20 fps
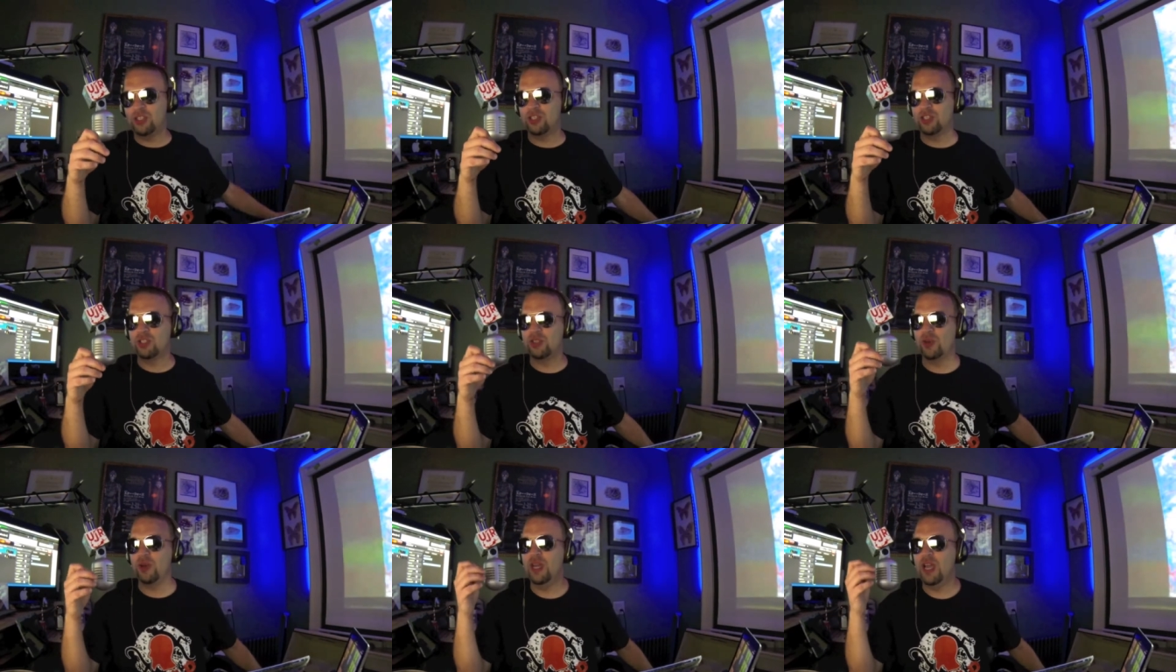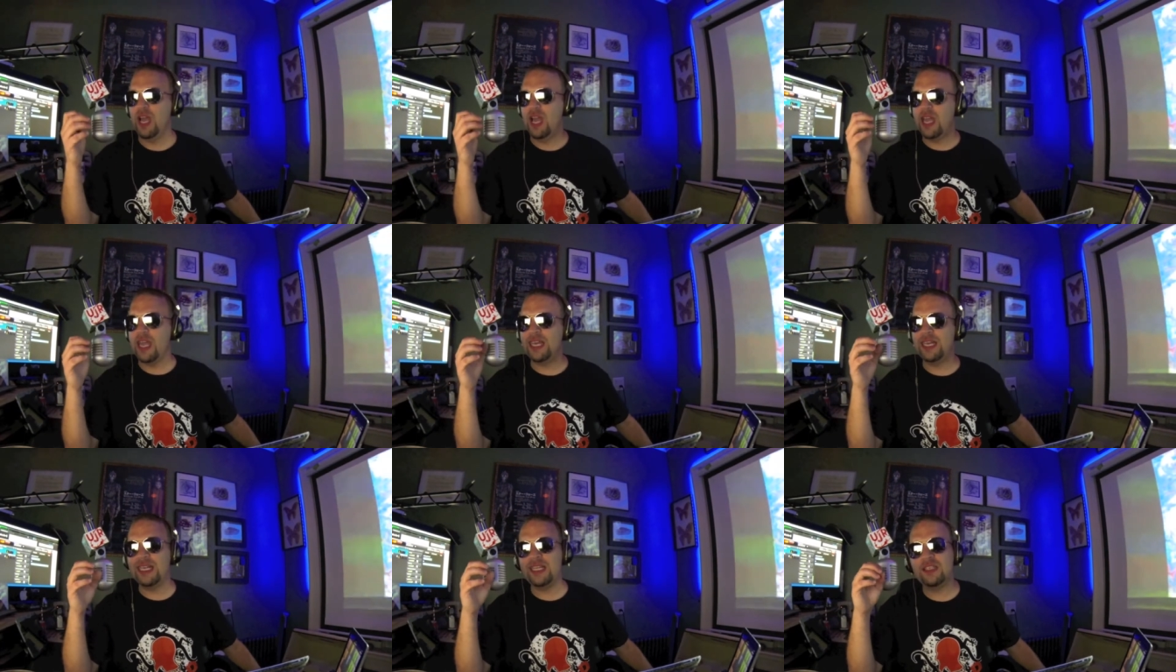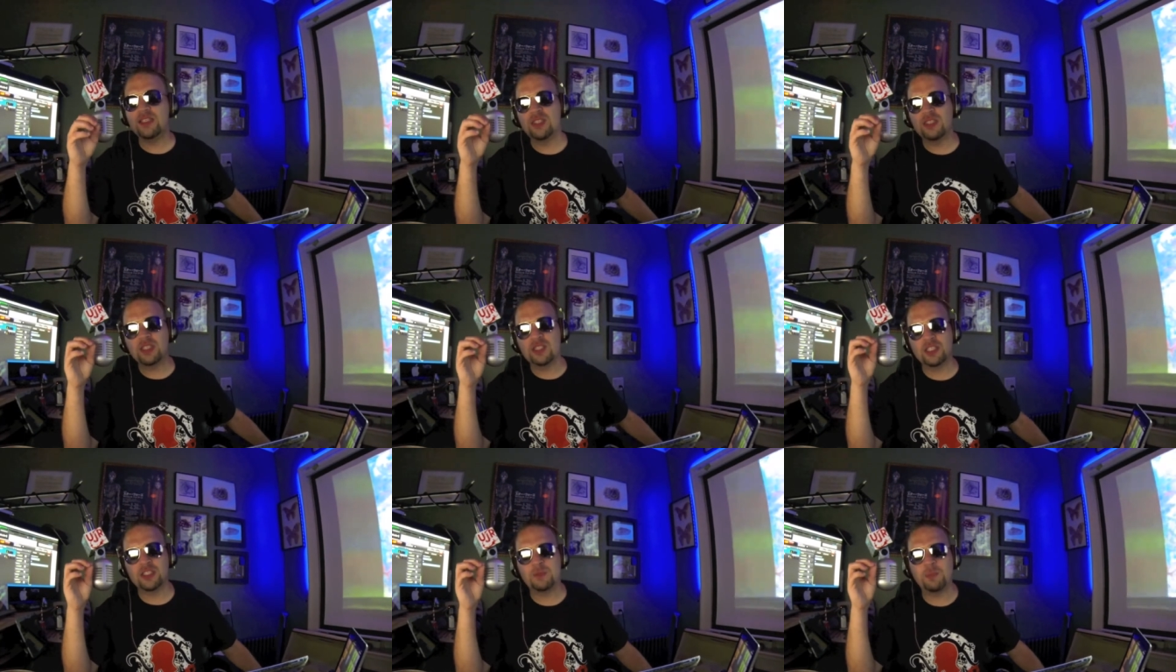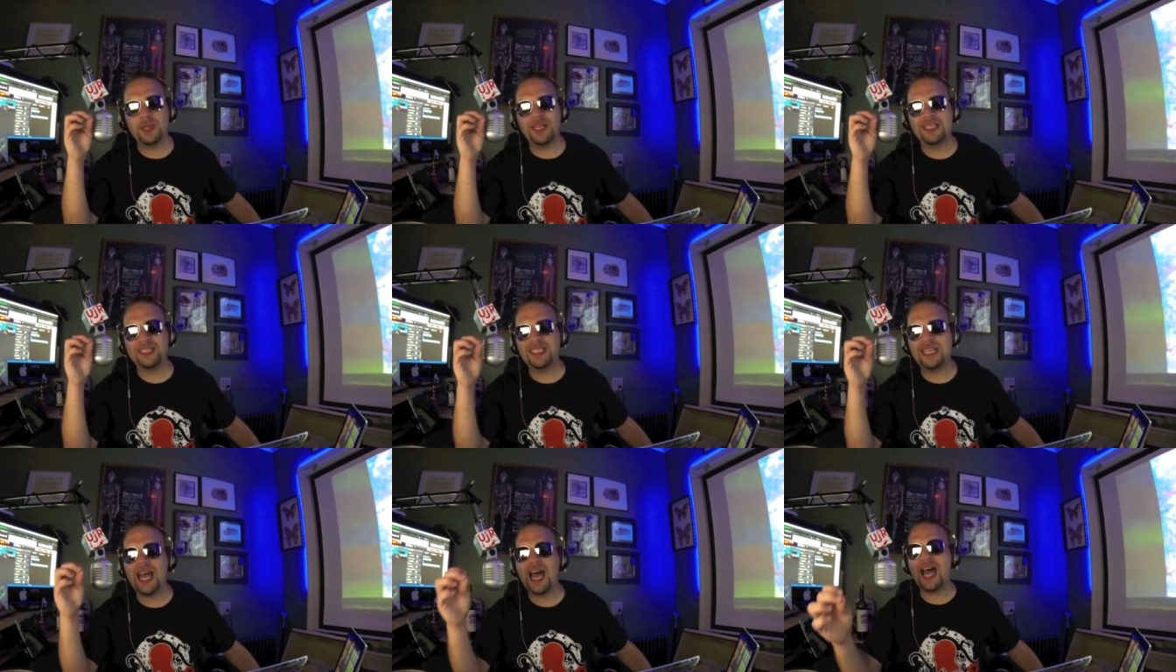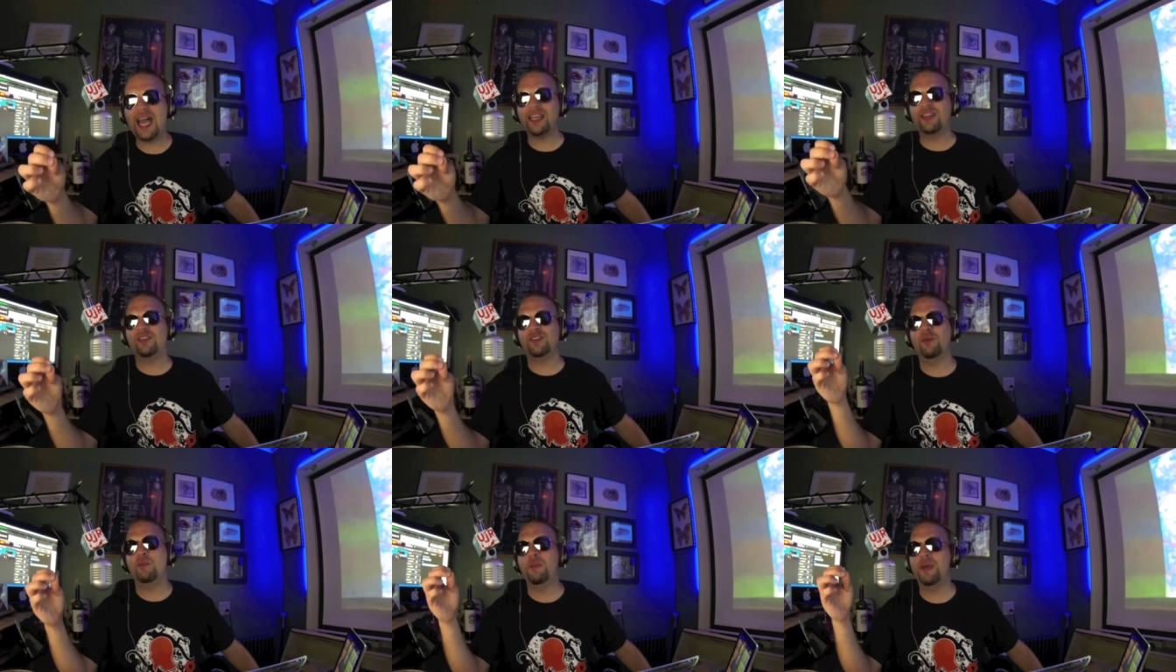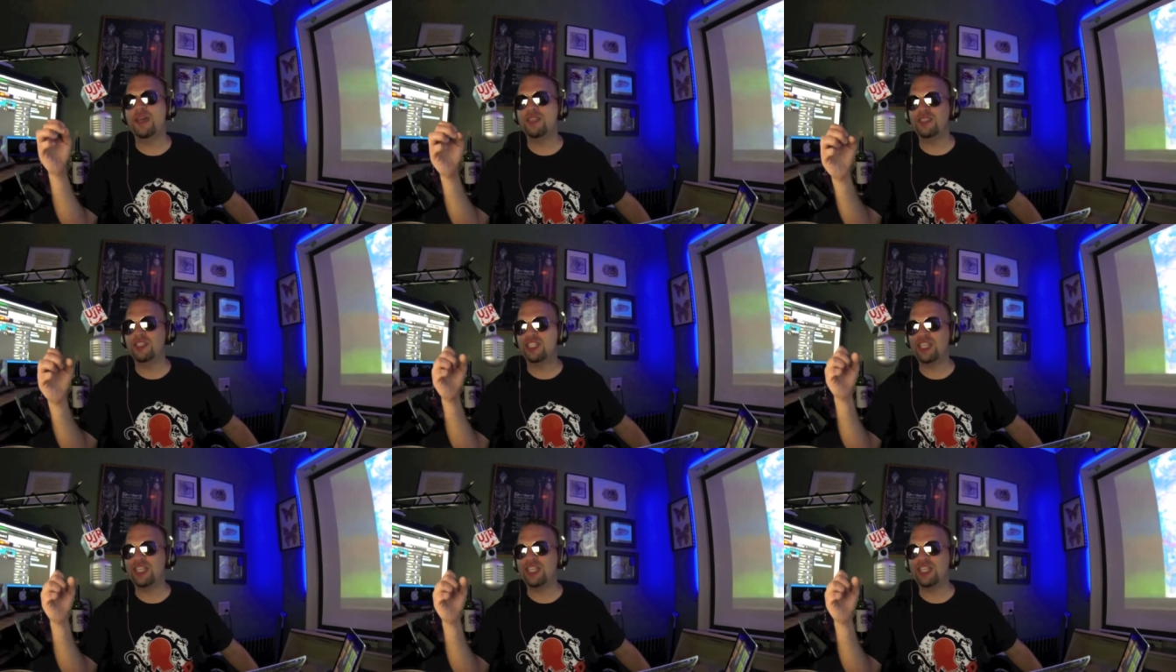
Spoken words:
So it is such a spectacular message,